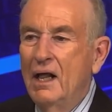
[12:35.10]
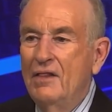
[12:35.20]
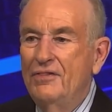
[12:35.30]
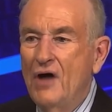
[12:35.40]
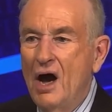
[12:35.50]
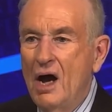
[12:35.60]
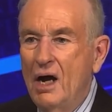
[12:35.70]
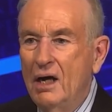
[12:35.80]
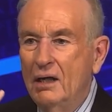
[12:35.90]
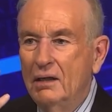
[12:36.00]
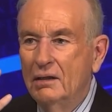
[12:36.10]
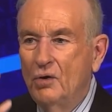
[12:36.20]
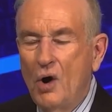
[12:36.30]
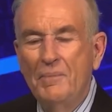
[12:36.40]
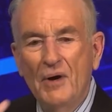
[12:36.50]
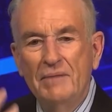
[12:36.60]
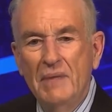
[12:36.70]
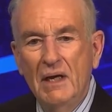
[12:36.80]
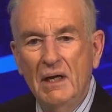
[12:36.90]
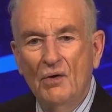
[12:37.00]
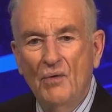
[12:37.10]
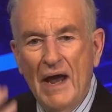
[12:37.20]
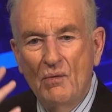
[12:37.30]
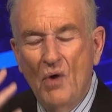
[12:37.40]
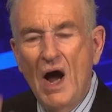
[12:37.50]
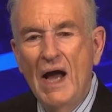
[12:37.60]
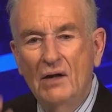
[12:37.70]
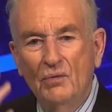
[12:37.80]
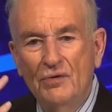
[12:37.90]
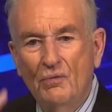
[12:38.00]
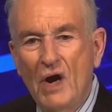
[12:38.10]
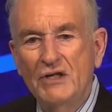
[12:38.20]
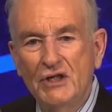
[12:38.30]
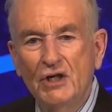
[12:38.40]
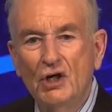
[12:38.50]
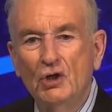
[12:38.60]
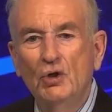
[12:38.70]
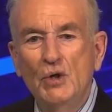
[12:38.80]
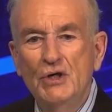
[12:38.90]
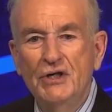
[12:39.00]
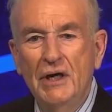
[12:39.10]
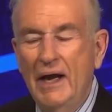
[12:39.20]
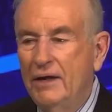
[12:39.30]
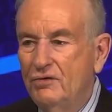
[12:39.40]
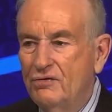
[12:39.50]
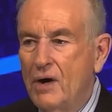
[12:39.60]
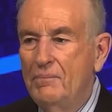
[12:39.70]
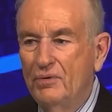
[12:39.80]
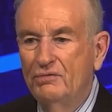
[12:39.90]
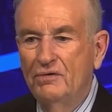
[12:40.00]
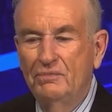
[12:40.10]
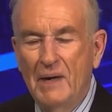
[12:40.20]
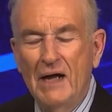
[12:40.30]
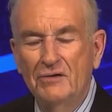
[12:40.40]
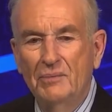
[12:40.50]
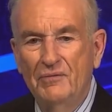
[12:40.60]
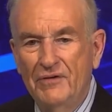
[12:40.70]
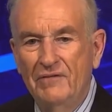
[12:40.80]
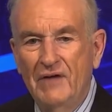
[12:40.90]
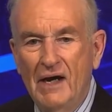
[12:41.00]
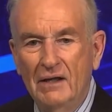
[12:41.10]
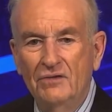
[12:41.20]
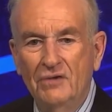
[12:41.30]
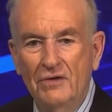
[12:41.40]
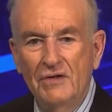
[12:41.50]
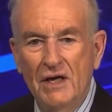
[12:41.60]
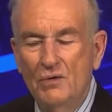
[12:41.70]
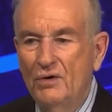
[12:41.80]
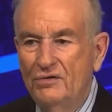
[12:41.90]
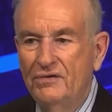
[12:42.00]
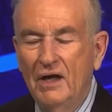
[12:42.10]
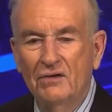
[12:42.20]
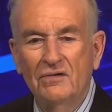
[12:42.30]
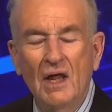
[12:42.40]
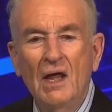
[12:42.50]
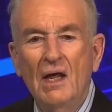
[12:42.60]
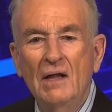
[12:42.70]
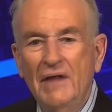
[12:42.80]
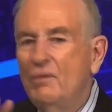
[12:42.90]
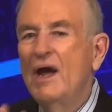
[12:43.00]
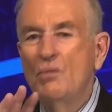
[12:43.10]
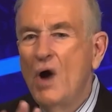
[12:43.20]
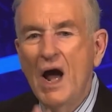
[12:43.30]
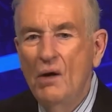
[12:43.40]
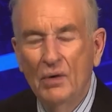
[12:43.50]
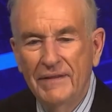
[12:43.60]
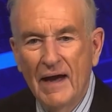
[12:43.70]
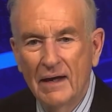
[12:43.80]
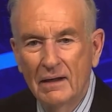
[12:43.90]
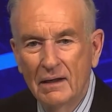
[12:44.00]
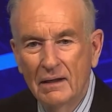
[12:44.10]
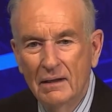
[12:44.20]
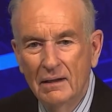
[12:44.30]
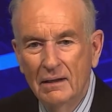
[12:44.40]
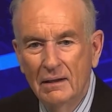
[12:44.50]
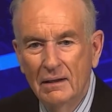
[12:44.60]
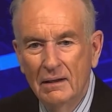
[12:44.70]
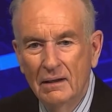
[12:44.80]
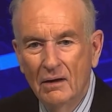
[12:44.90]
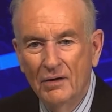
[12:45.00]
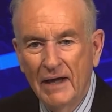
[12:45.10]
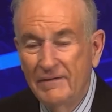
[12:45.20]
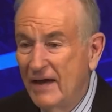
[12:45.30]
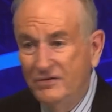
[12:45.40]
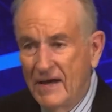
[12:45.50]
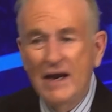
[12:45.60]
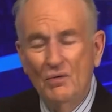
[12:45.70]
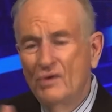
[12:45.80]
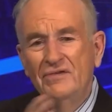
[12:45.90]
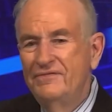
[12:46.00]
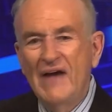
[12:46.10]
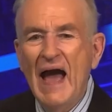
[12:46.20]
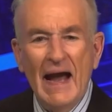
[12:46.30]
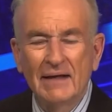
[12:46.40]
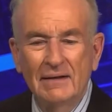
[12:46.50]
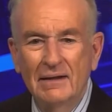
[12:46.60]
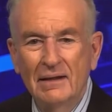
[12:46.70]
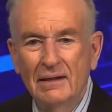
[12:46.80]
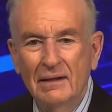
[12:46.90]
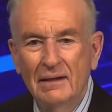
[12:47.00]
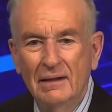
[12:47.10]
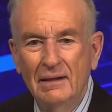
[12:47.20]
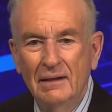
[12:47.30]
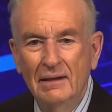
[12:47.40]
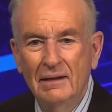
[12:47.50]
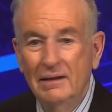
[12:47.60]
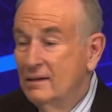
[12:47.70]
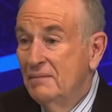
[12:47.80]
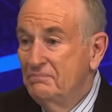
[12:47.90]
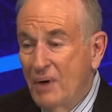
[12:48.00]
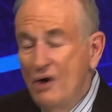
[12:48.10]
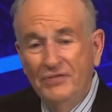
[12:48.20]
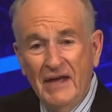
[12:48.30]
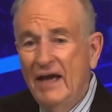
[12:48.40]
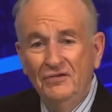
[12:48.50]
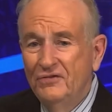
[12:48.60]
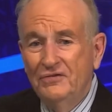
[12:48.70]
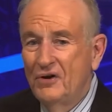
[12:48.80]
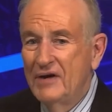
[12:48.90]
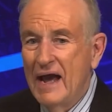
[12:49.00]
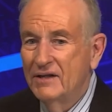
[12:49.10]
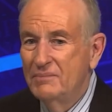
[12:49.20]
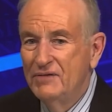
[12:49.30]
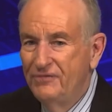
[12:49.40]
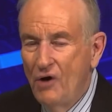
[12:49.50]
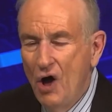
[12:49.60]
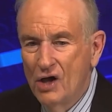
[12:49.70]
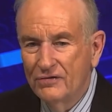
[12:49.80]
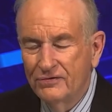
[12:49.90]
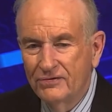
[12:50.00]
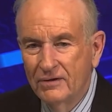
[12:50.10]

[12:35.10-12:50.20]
the corporate media ran wild with Russian collusion and Trump was responsible for the violence on January 6th. They ran wild with that. Okay, they said it was a fact. Both cases turned out to be false.